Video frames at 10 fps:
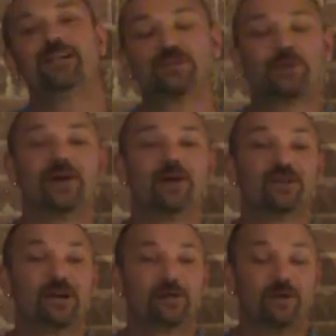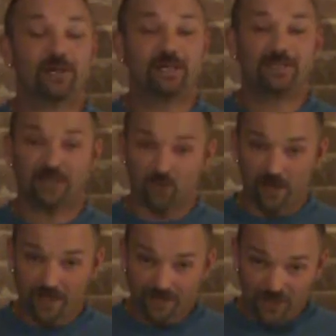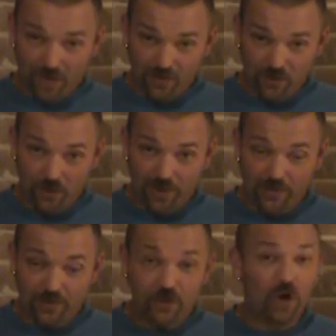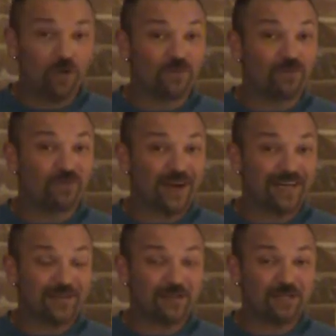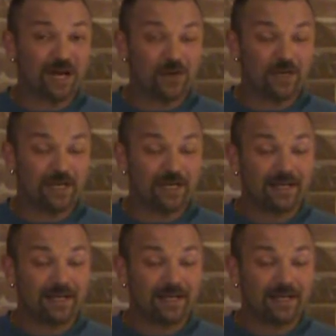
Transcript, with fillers: to my online readings. This week is chapter 22 called Finding Malawi.